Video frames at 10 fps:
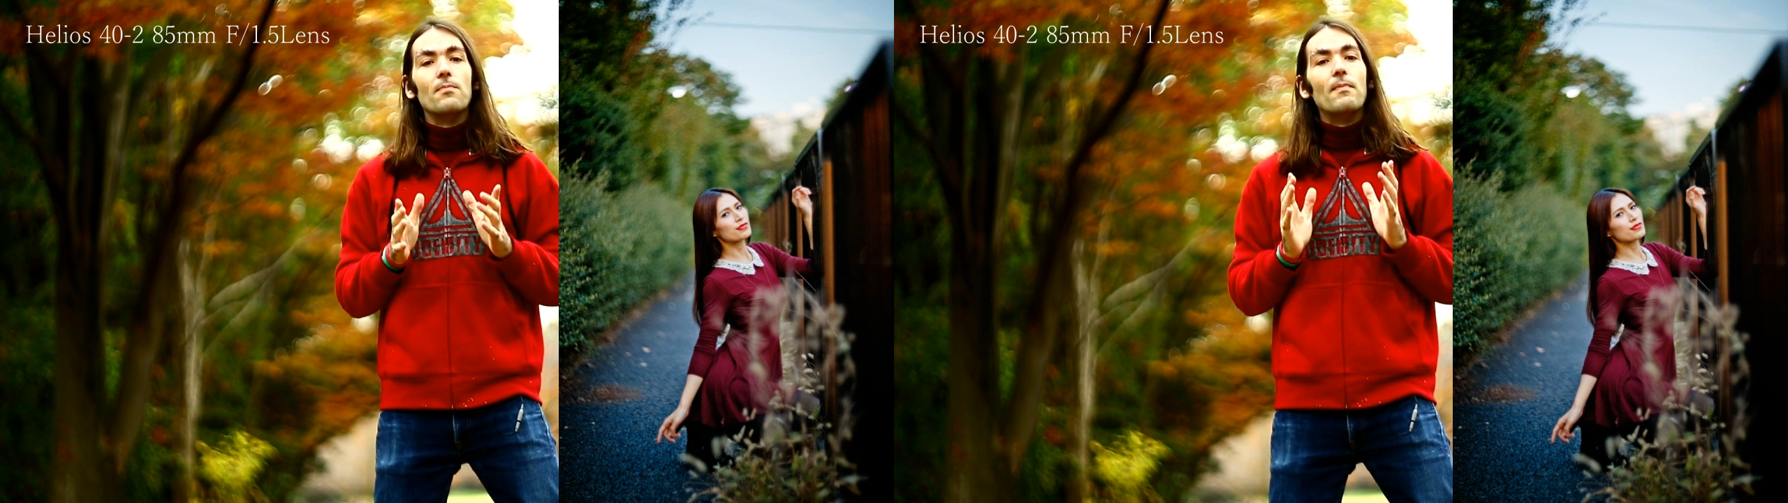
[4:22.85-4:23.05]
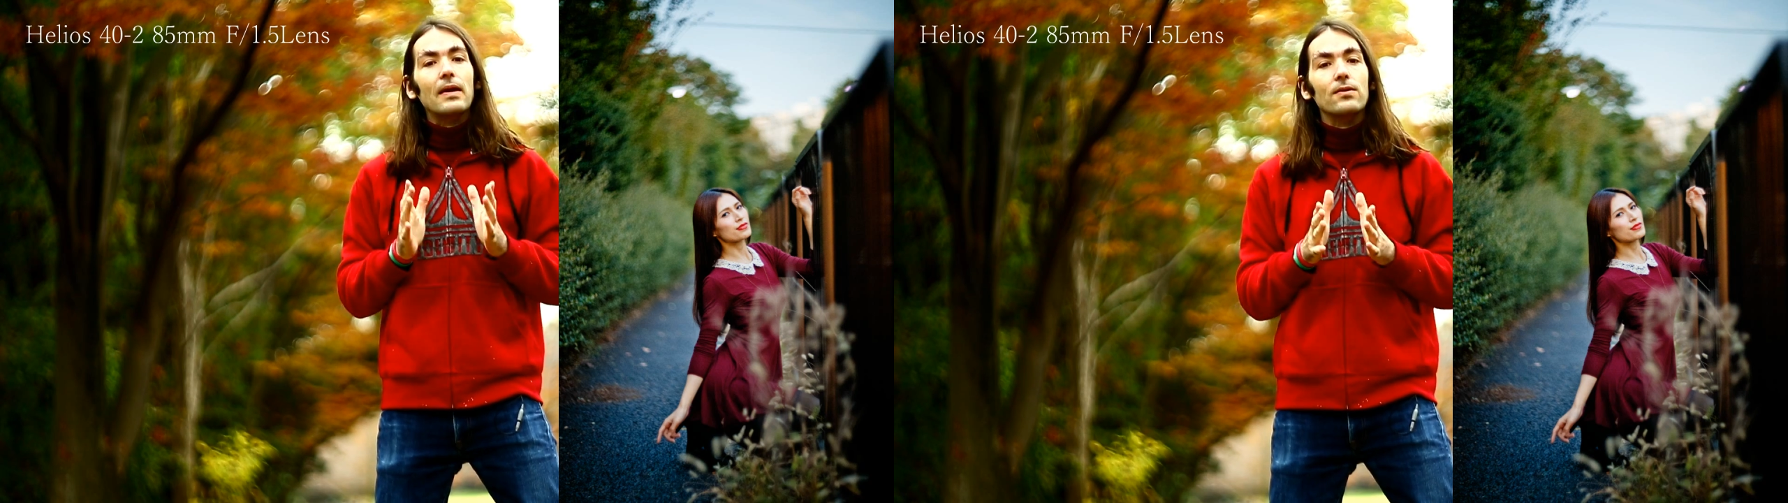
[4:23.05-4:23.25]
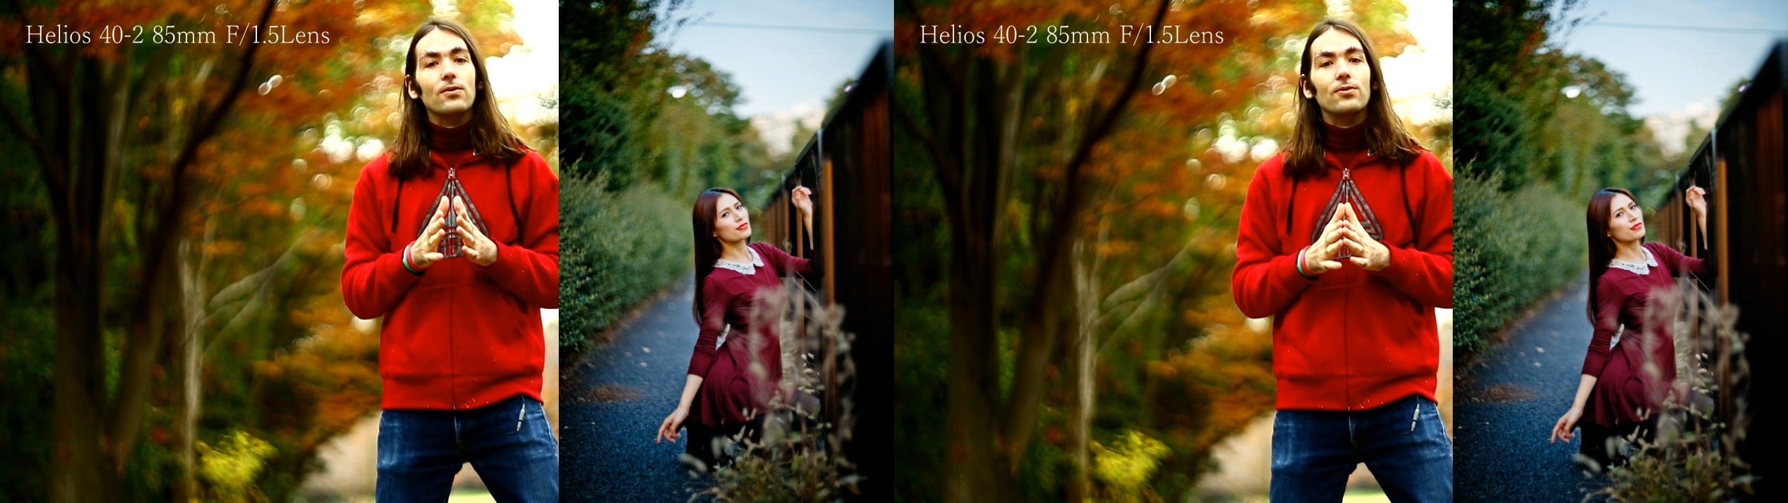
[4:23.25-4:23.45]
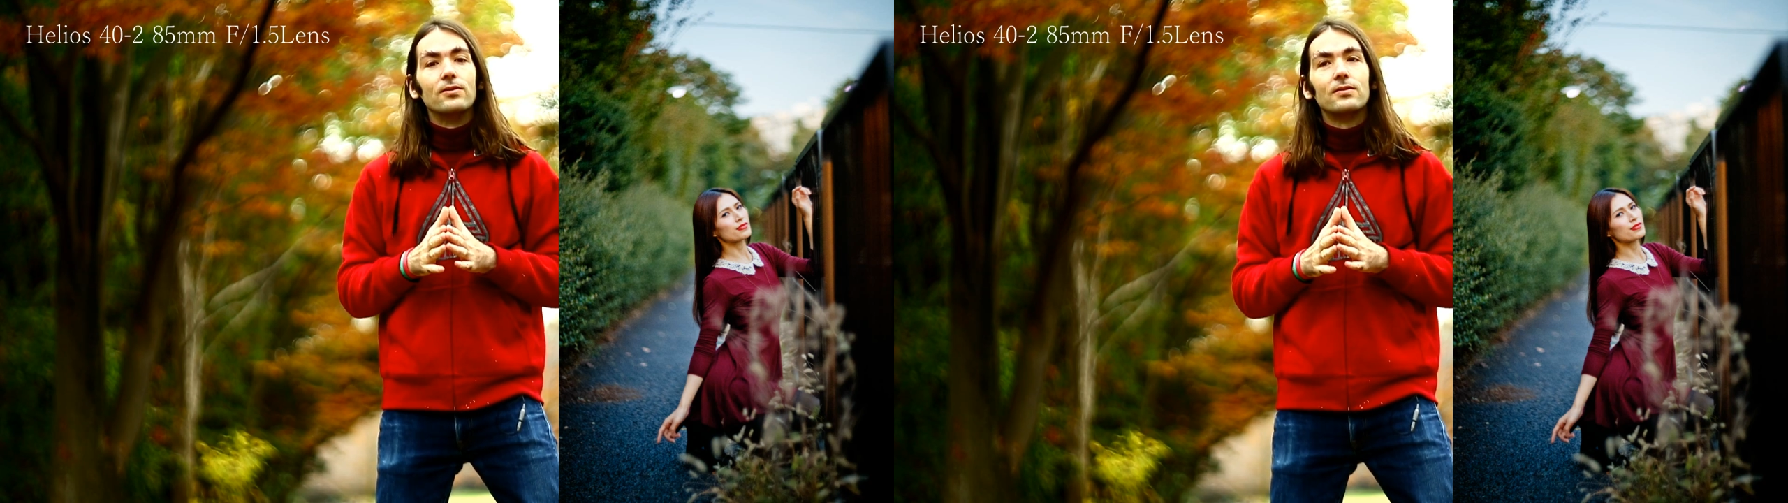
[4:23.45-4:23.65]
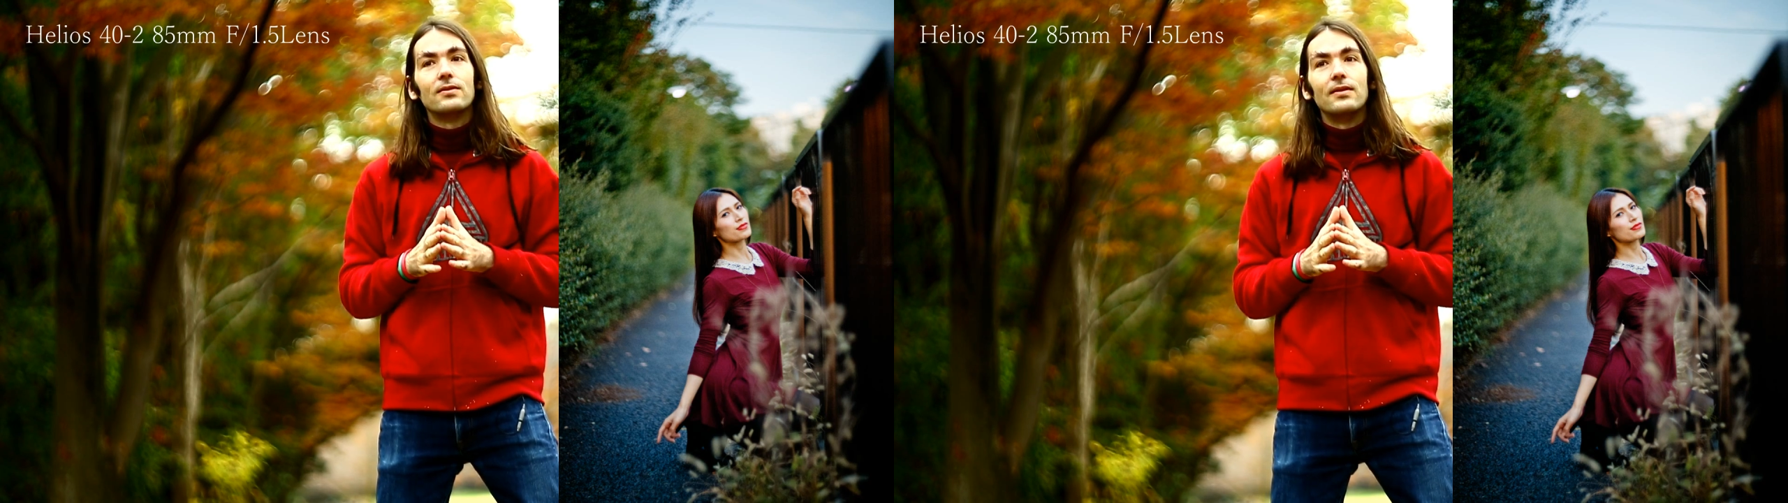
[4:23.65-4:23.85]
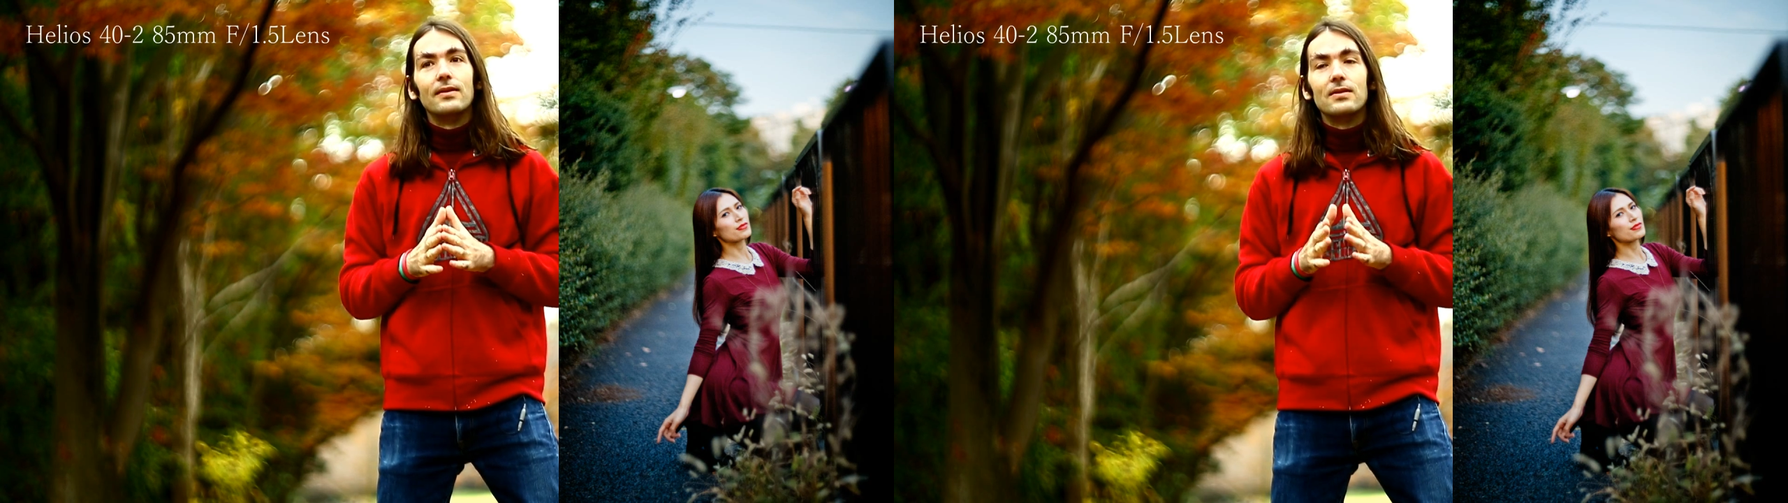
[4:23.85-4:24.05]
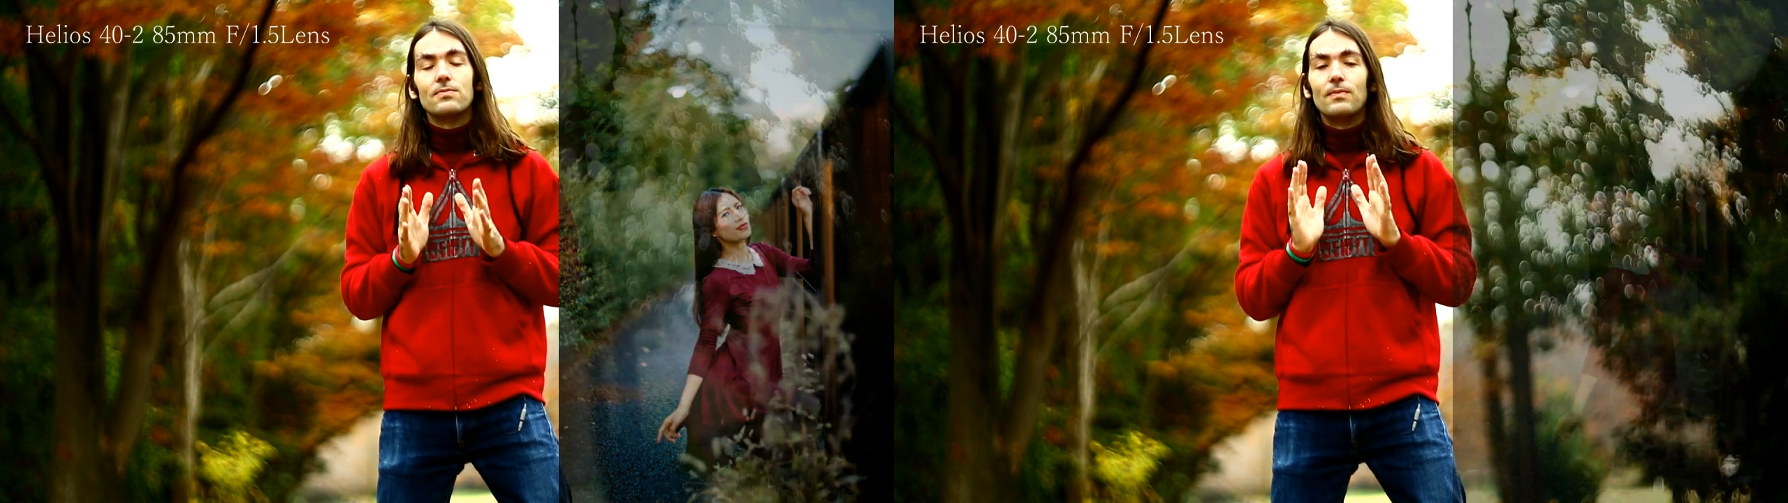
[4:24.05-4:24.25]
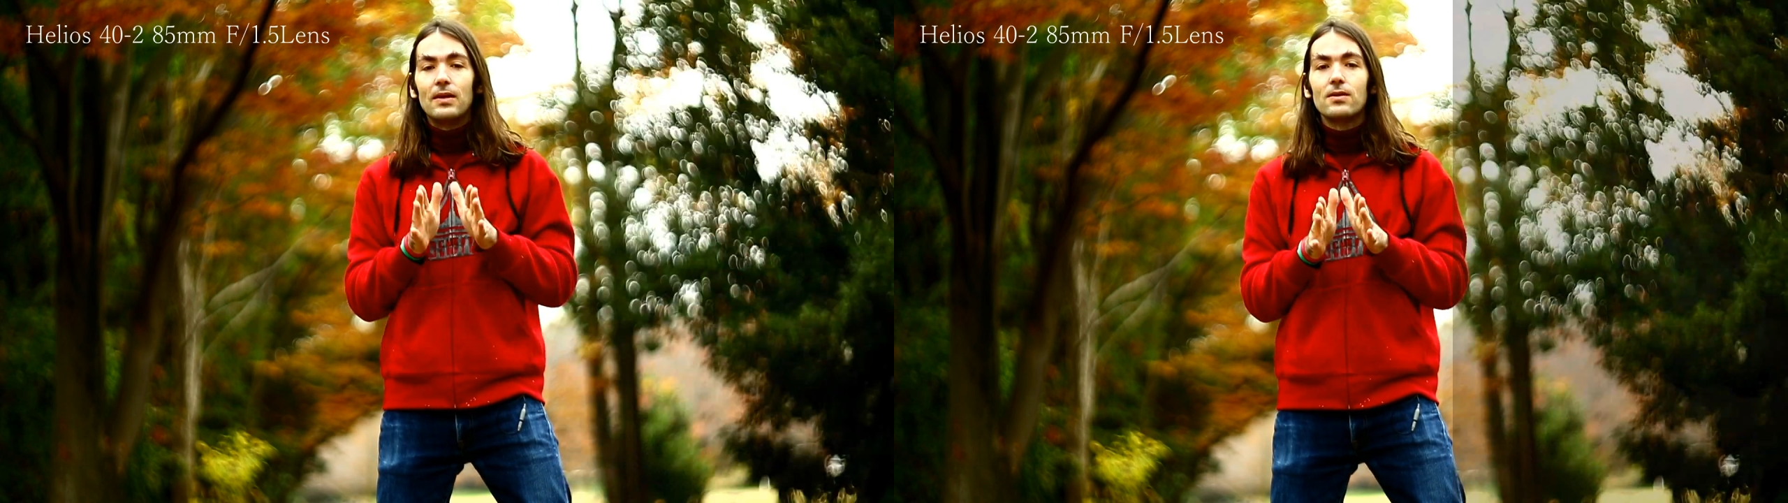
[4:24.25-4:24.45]
manual. It is
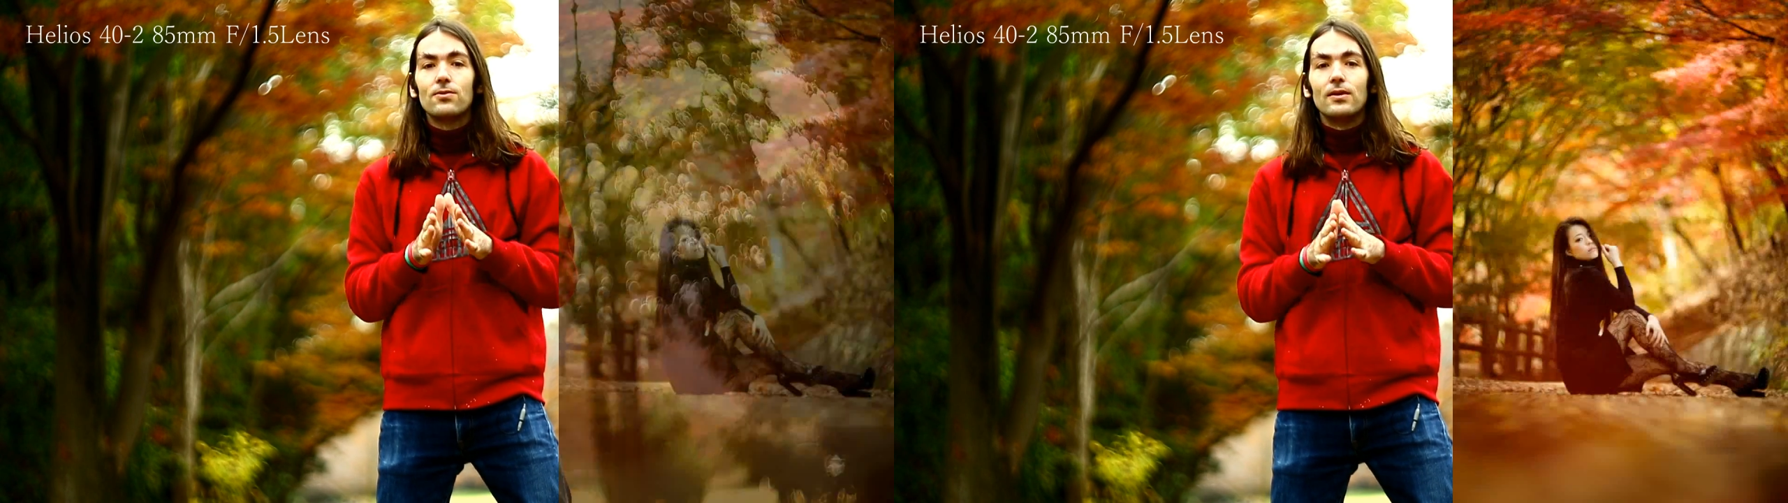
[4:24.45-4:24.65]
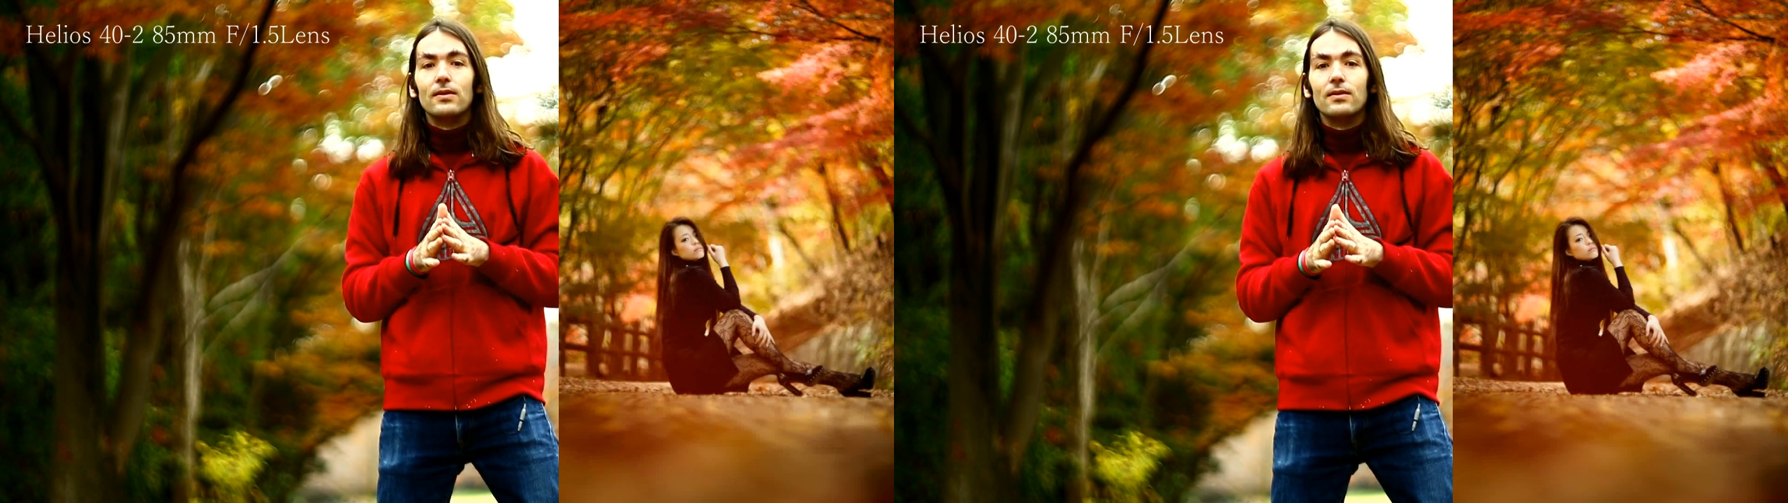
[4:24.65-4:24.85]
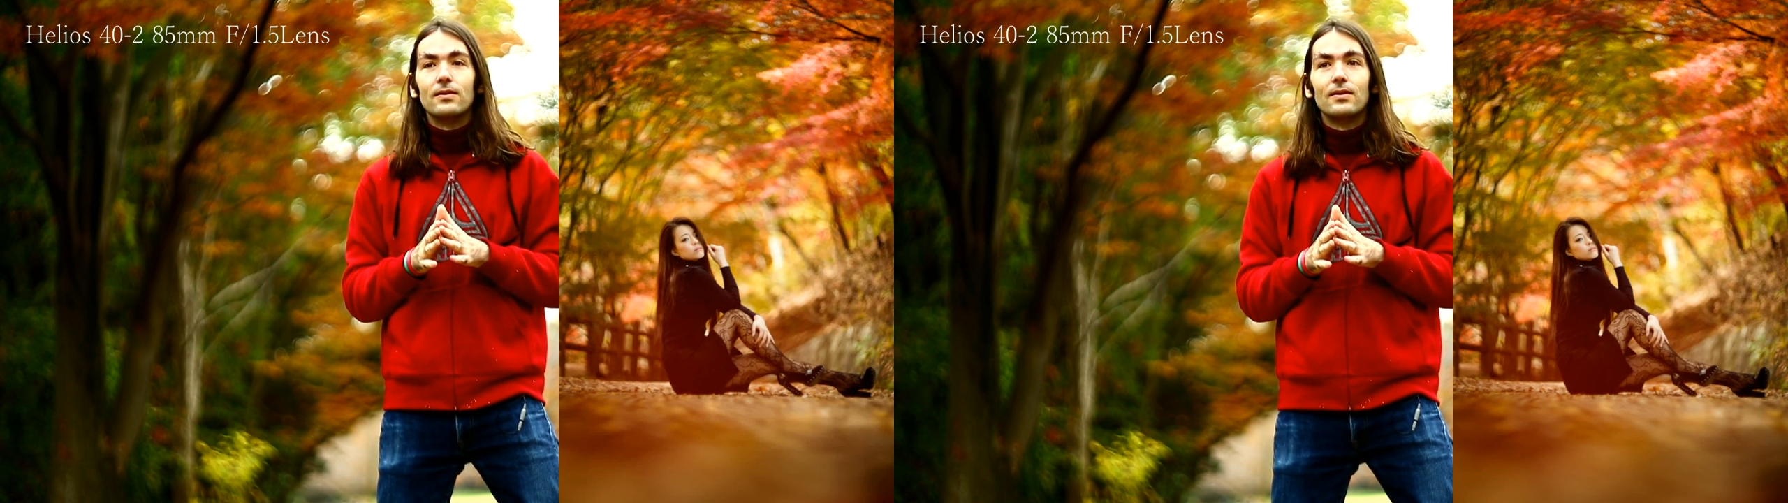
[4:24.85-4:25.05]
manual and